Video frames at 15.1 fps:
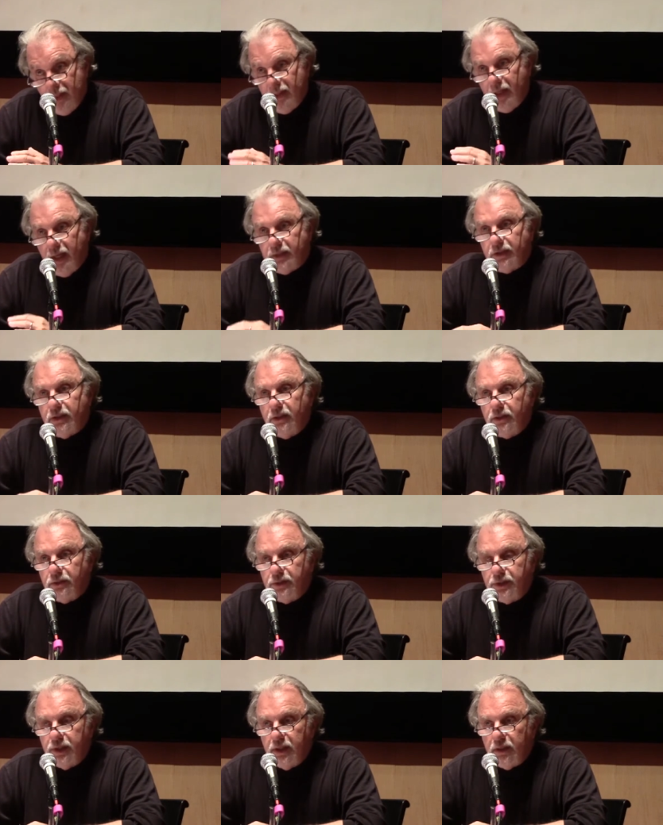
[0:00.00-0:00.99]
that's an
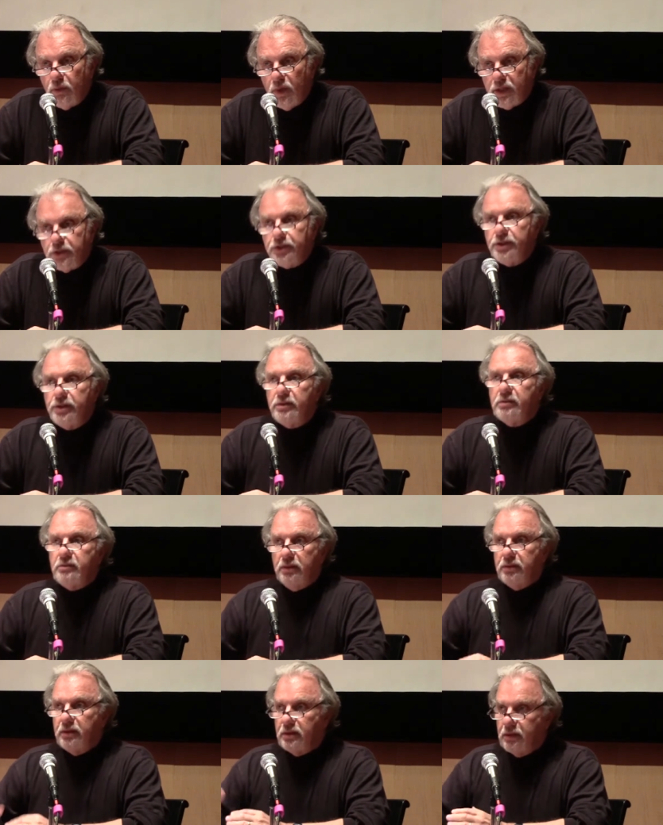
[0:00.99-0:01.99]
interesting
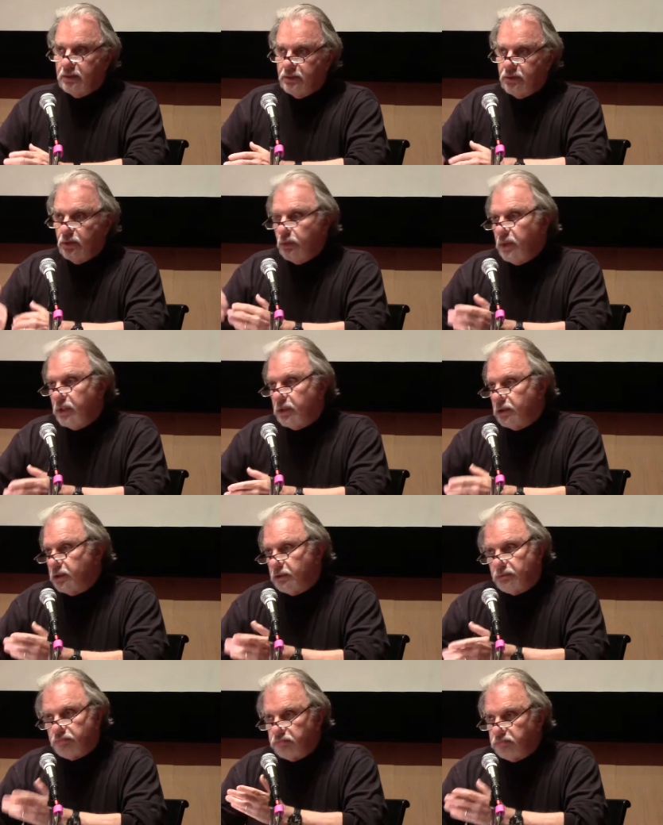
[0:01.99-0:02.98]
question to
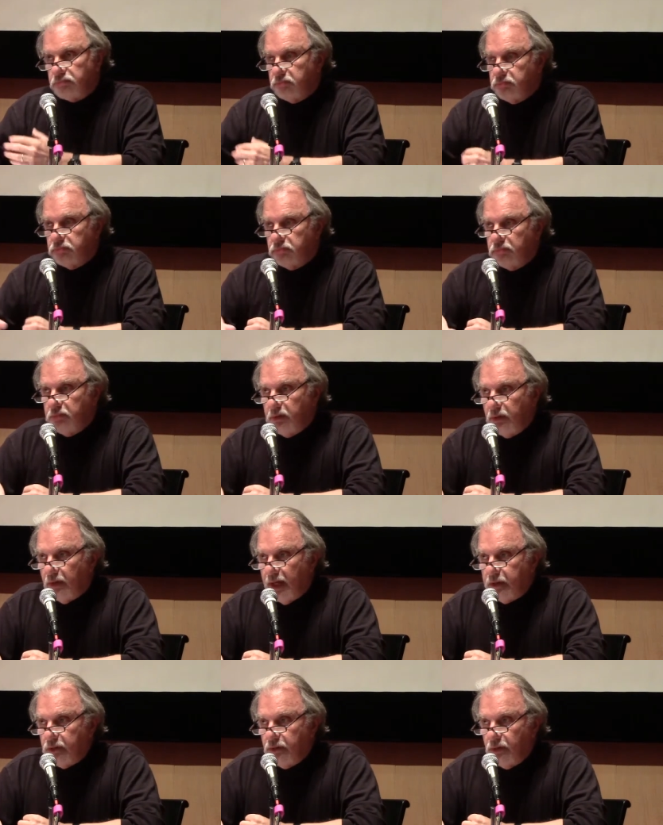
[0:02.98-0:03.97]
which, you know,
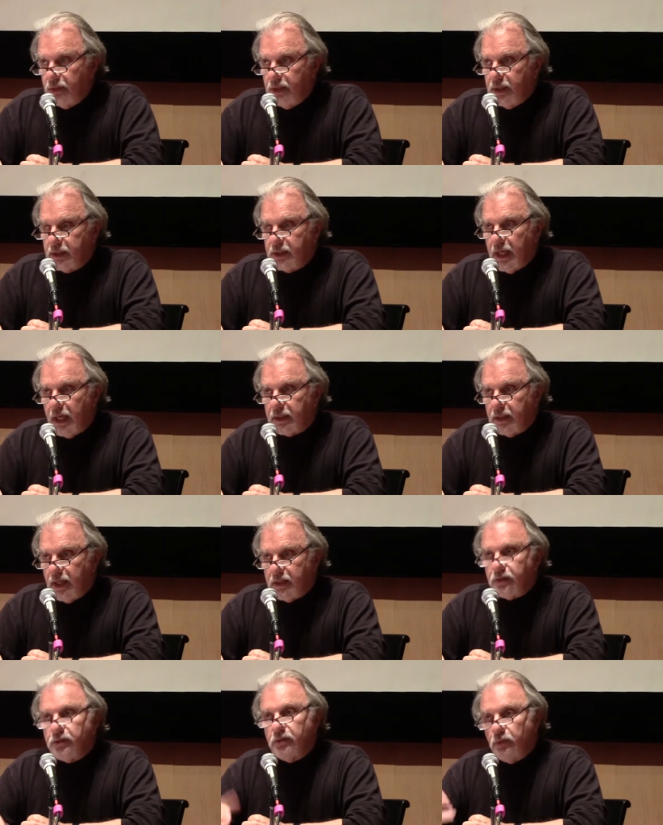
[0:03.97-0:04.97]
I don't know the exact
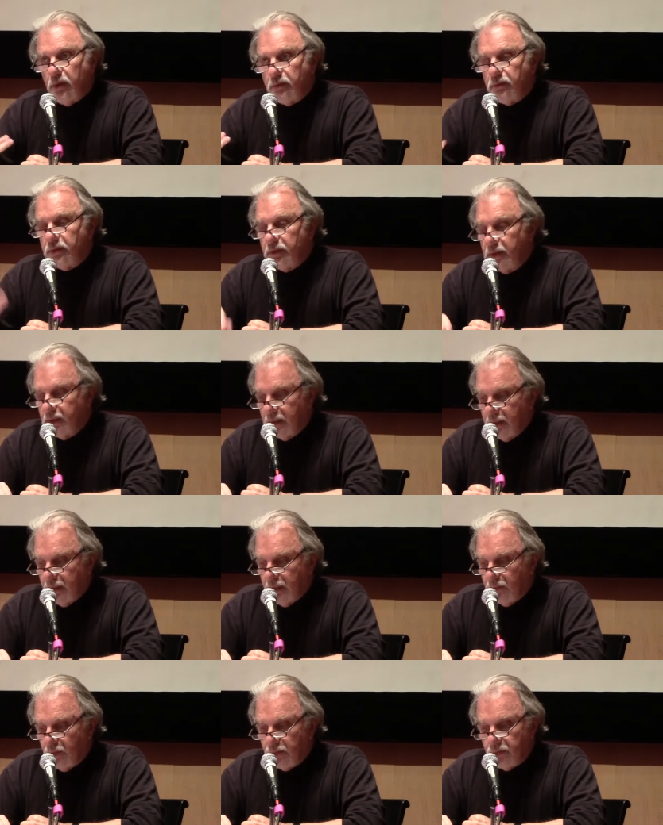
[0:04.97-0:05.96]
answer. One would,
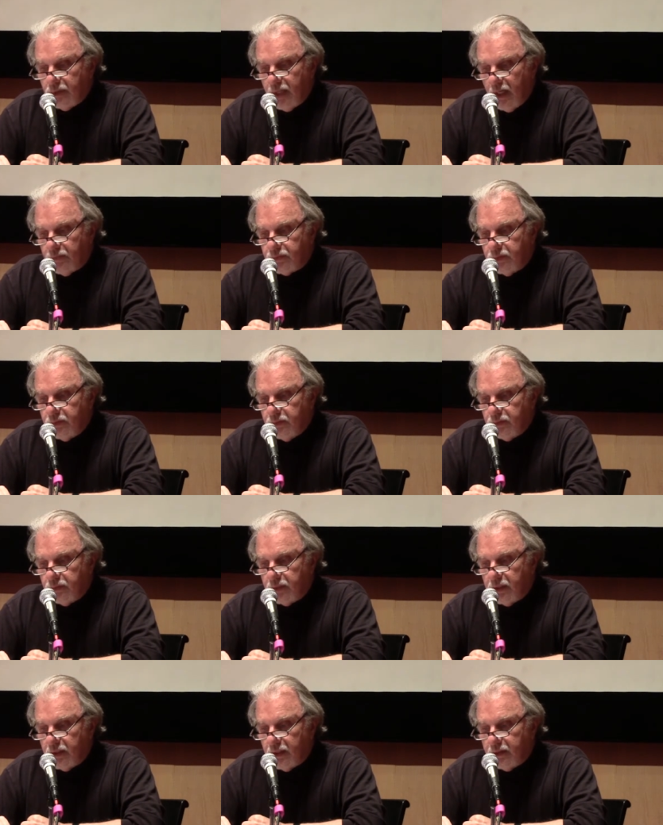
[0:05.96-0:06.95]
one would have to
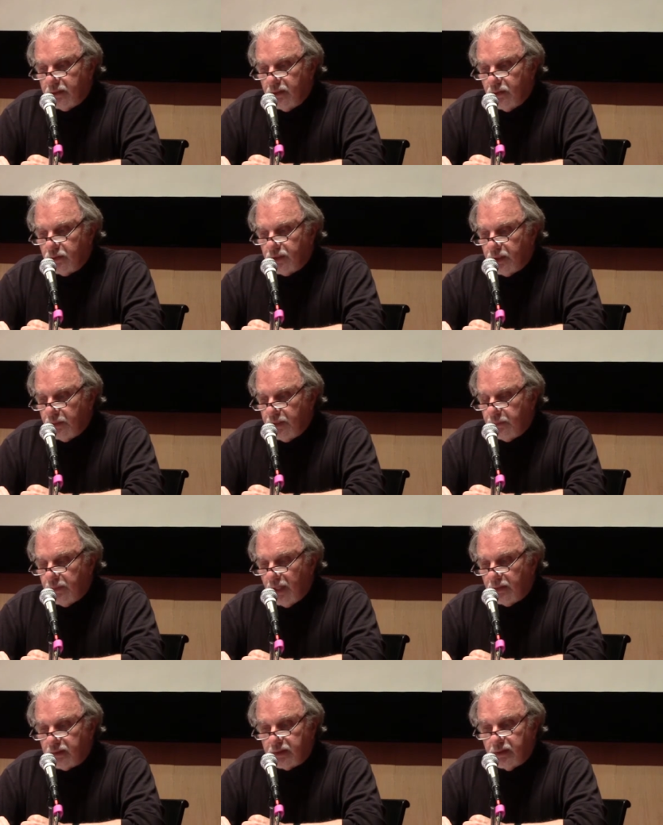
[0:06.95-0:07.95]
uh, know something
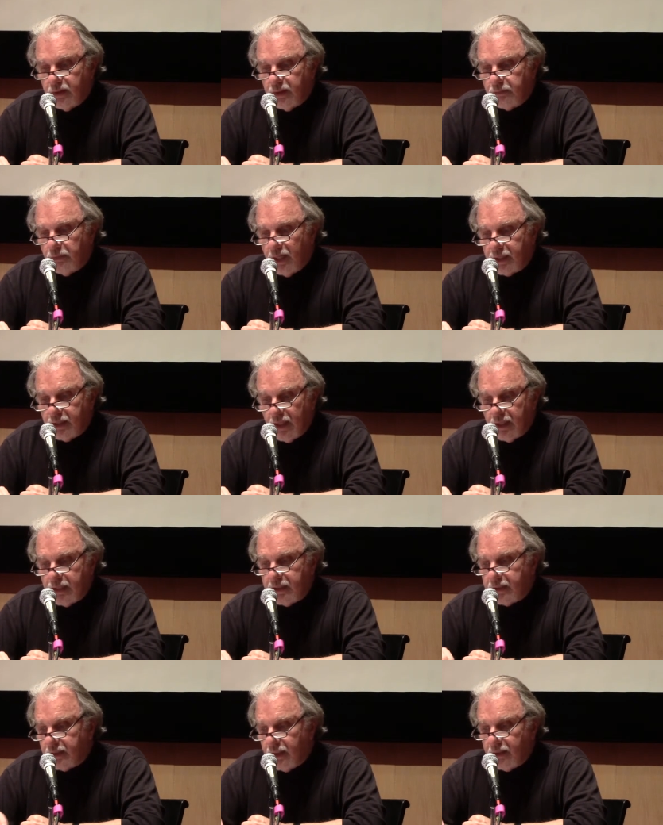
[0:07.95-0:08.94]
about uh,
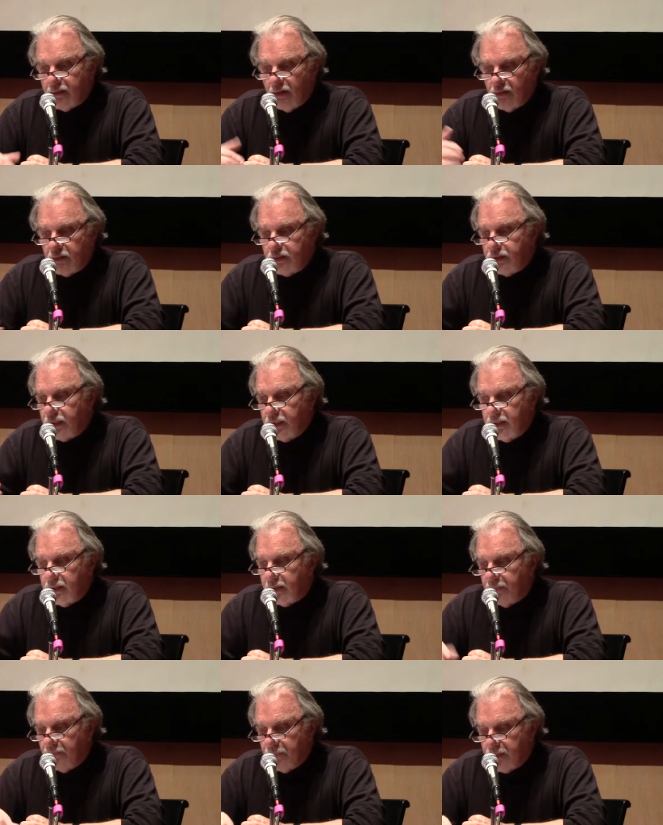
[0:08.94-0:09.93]
Baghdadi's psychology
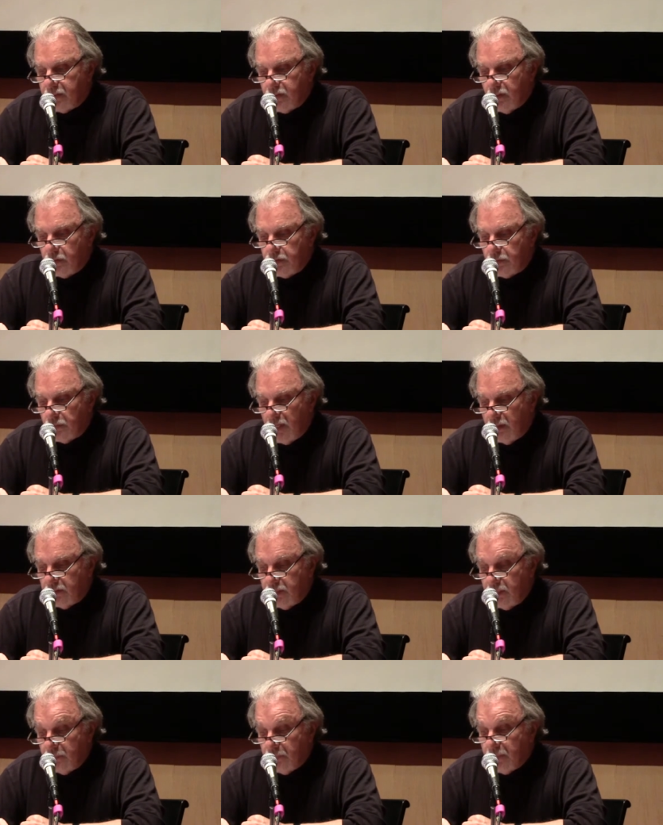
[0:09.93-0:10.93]
and those
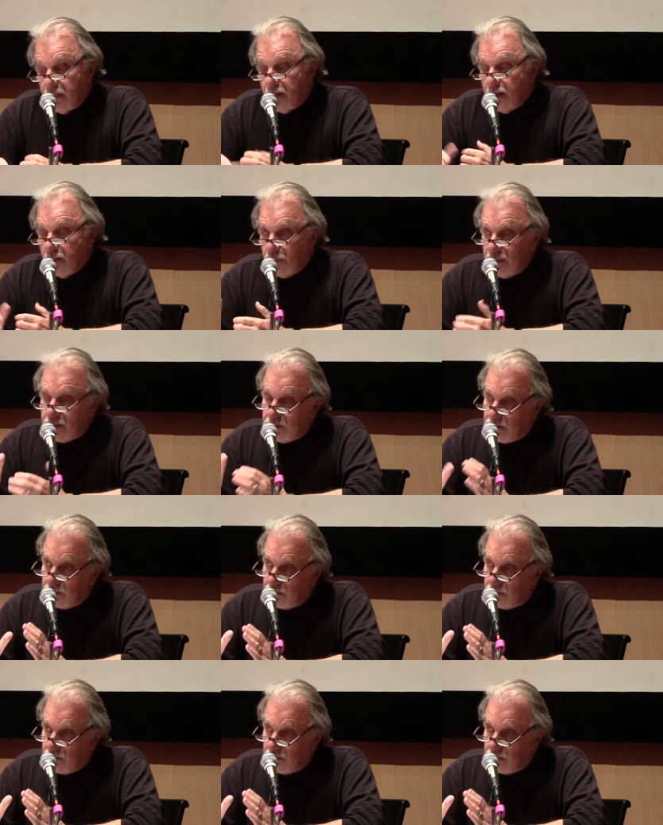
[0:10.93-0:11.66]
around him. But